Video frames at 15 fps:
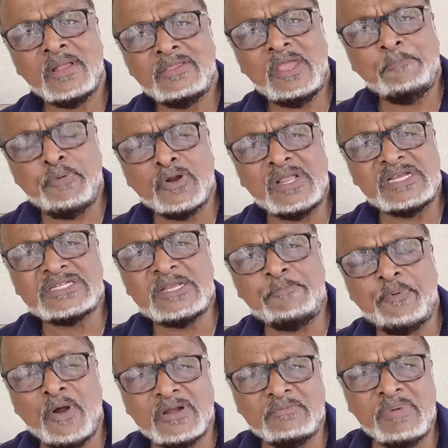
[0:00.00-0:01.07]
The police
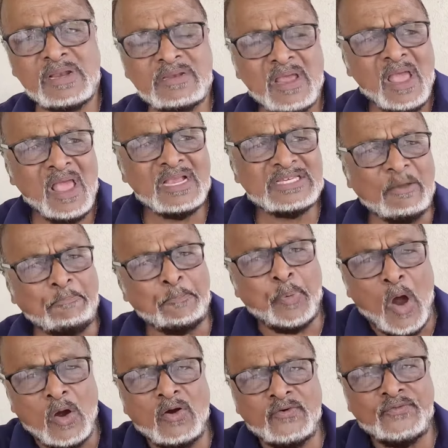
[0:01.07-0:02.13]
department is a
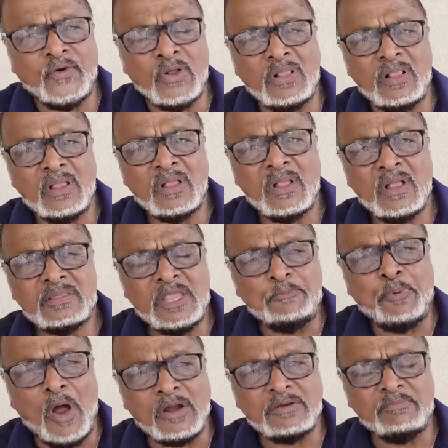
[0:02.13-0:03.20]
powerful
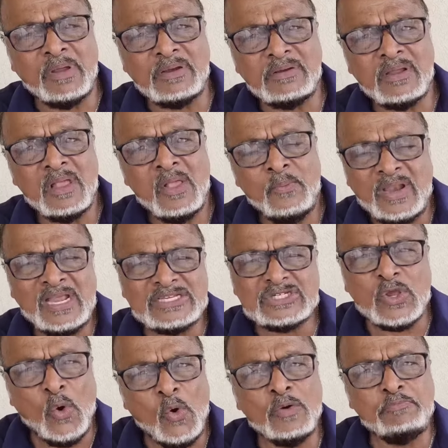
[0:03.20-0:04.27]
department with
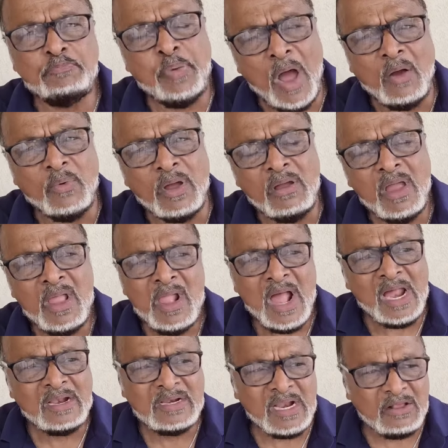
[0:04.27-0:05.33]
its own power
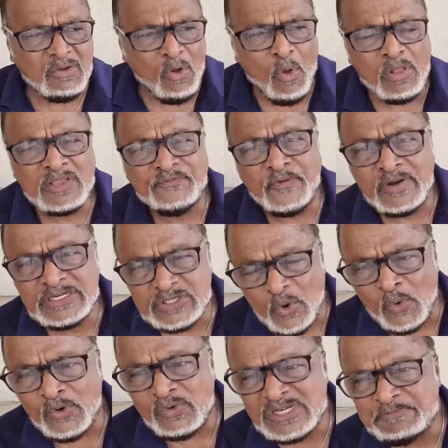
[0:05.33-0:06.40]
and that calls for its
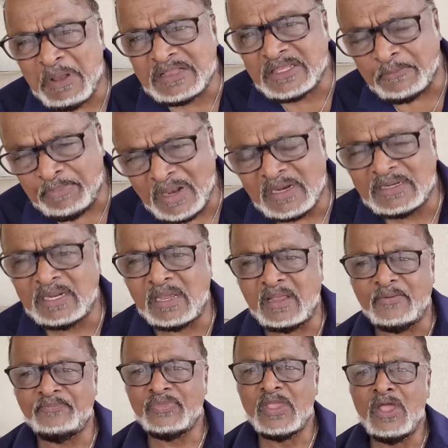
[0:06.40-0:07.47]
own
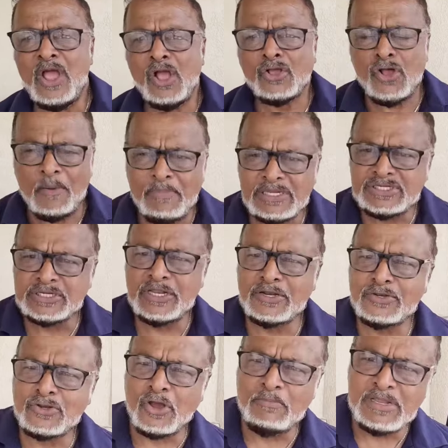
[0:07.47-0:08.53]
respectability. Commissioner
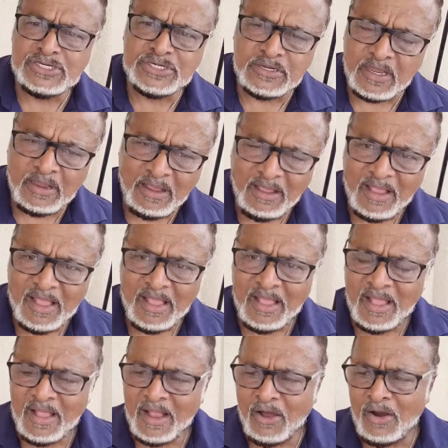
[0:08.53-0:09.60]
the commissioner
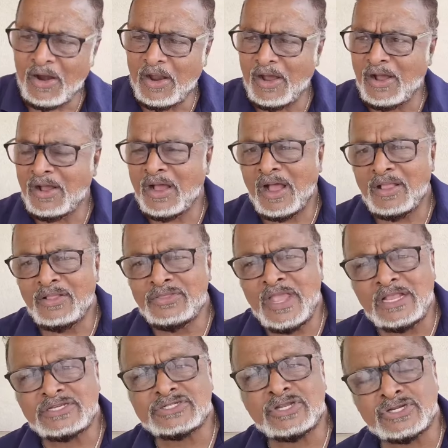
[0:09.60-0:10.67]
uh,
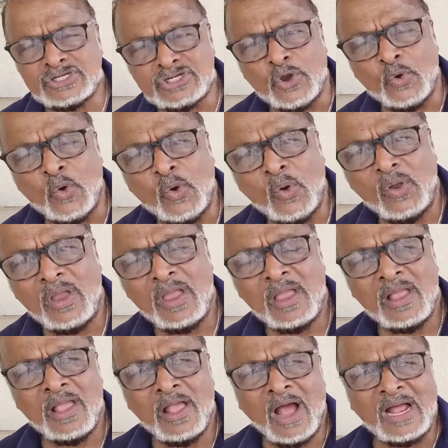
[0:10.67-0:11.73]
needs to show
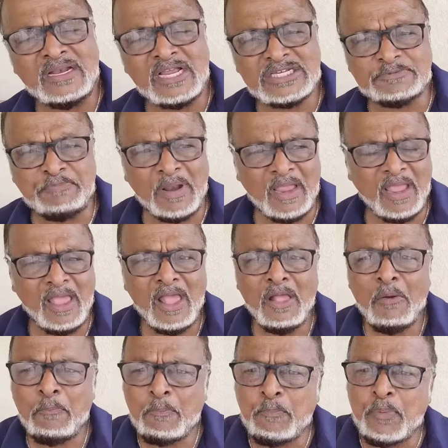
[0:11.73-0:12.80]
and display
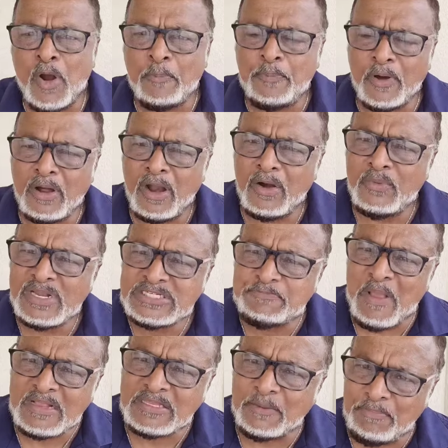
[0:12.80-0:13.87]
proper
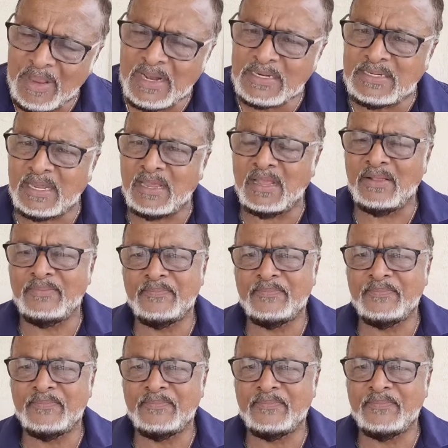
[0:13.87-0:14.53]
respectability.